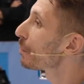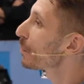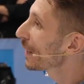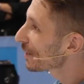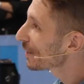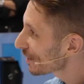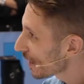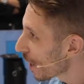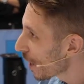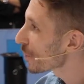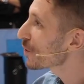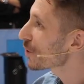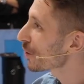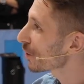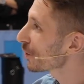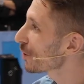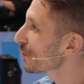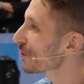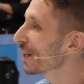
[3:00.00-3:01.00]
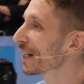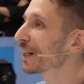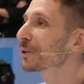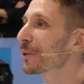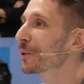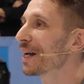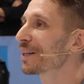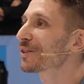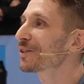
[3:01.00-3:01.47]
breaks down sugars and
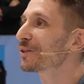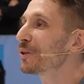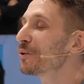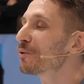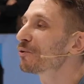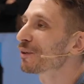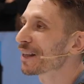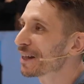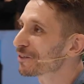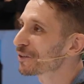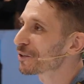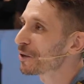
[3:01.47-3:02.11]
creates new flavor